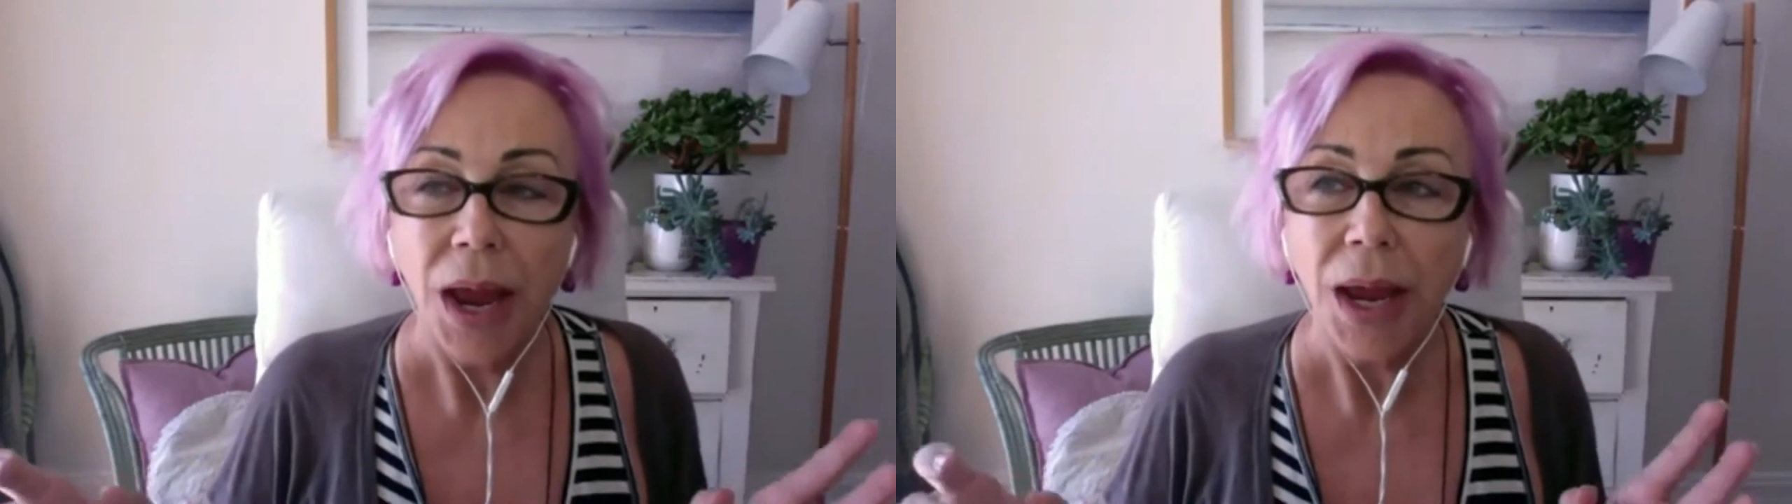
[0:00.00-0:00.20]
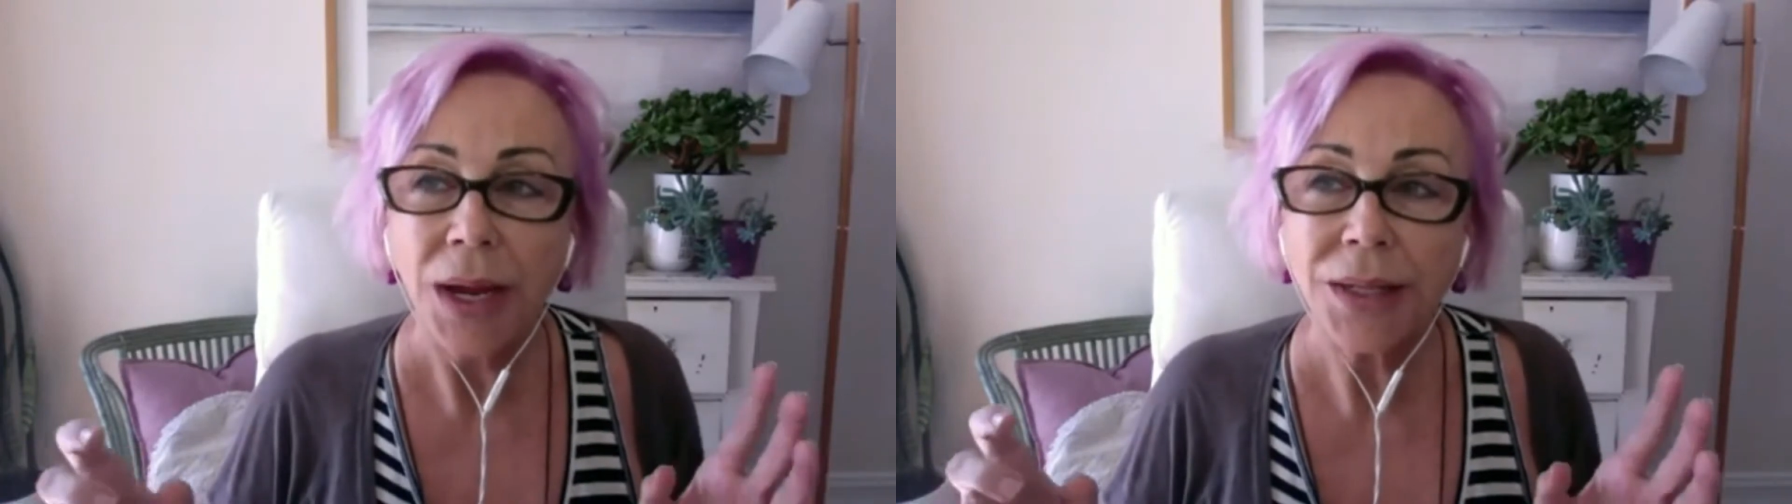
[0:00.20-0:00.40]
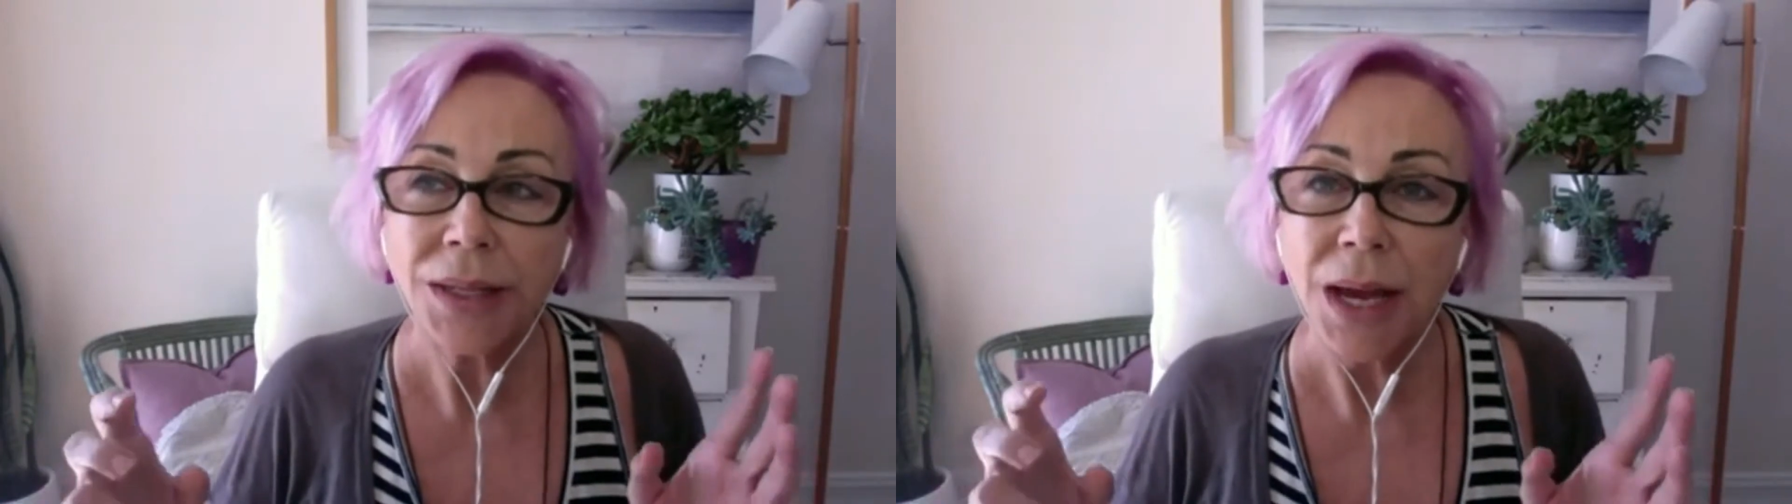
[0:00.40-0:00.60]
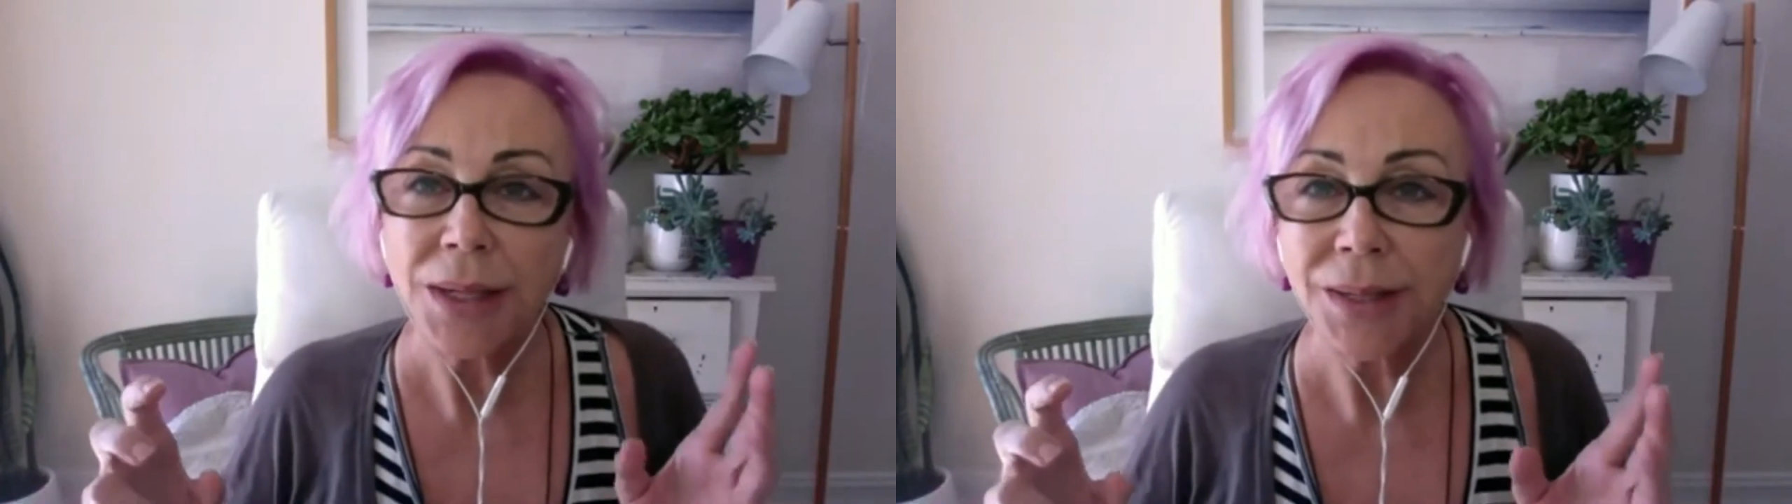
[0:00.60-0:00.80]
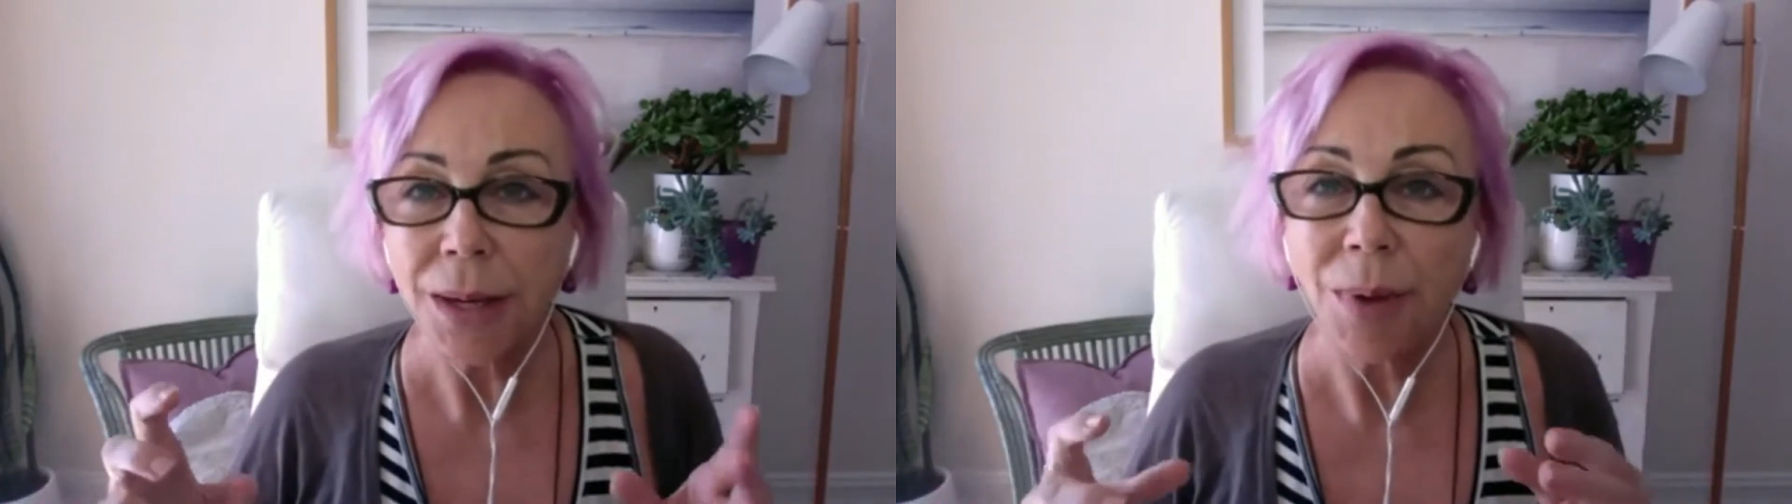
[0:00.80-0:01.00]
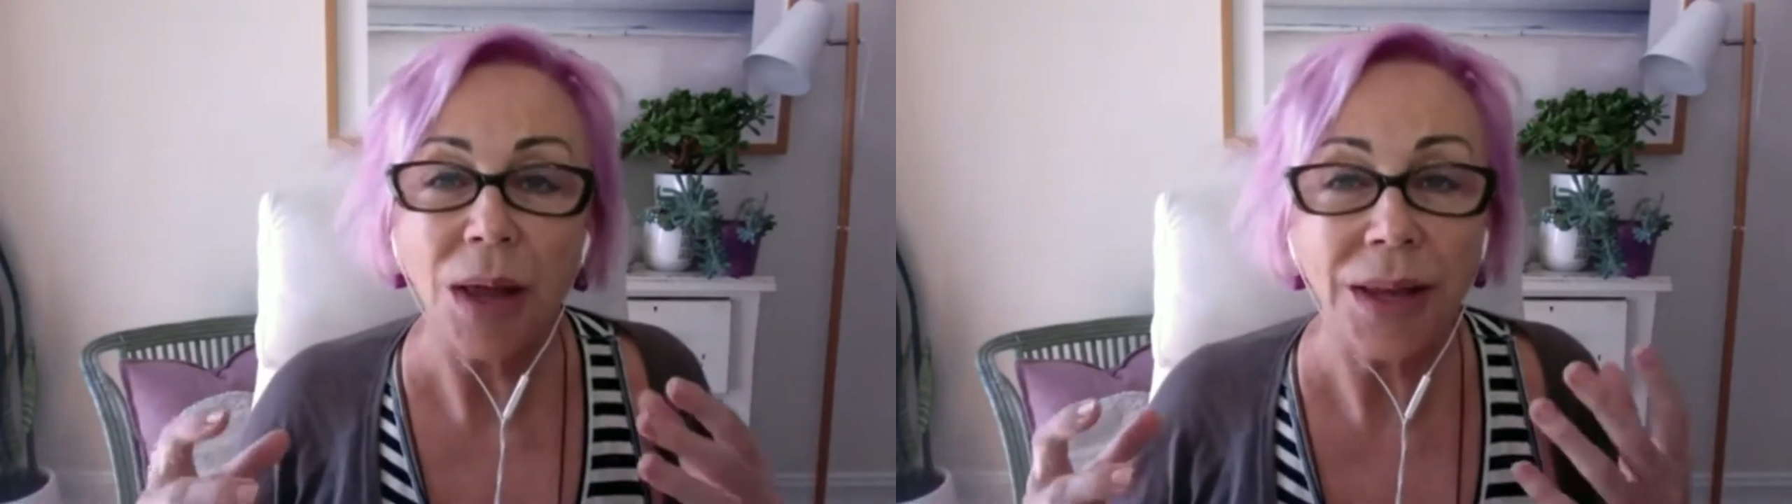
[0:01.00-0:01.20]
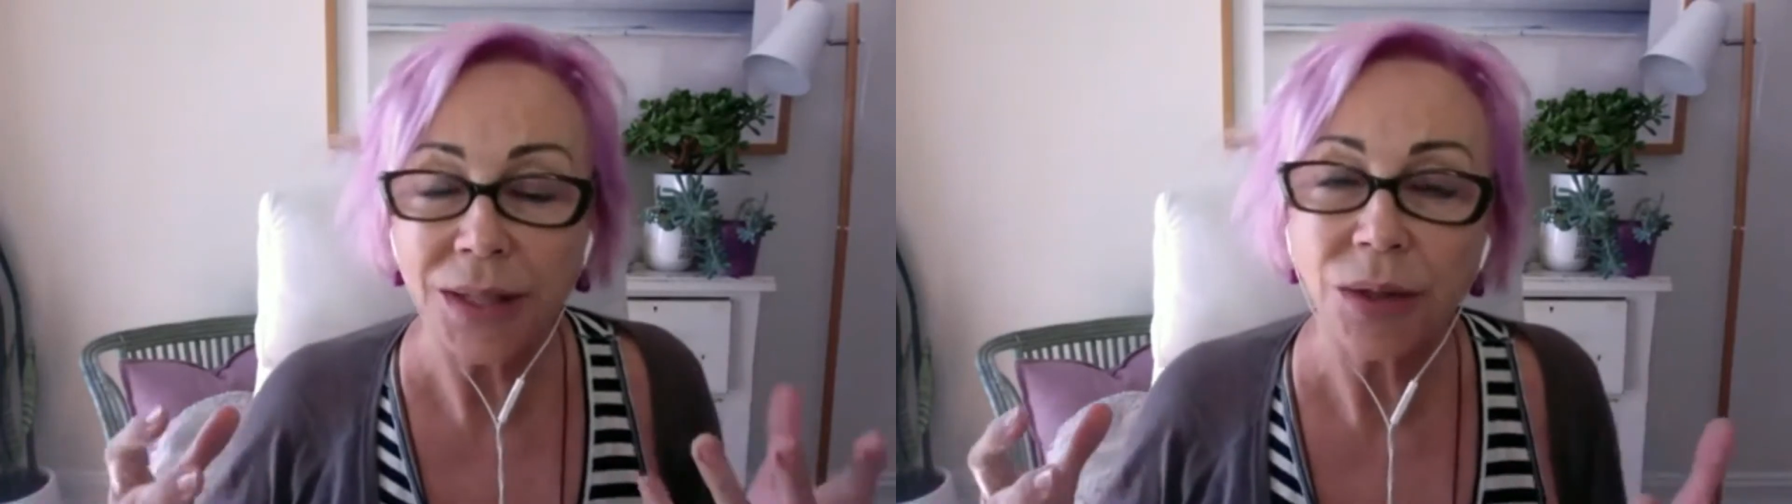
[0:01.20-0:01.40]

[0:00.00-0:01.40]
It's like let's